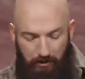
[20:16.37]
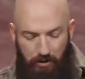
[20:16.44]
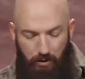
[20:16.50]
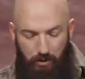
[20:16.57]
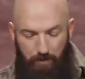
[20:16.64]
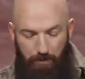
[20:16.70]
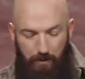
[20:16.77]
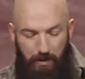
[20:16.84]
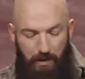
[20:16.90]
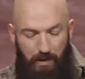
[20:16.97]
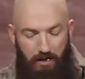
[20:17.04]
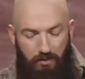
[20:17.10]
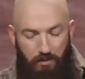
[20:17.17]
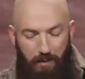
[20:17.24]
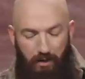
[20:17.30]
Do you?
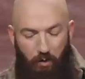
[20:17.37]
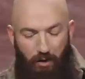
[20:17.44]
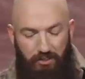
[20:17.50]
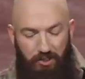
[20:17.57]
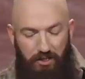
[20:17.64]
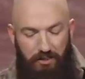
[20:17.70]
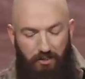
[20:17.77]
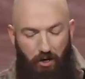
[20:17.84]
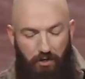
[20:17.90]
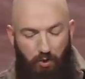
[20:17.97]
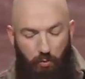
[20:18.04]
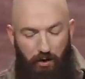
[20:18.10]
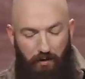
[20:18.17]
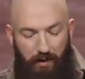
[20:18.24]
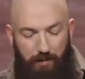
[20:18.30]
So my question is, are you
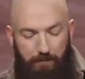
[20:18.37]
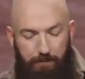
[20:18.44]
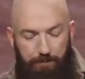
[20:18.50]
willing?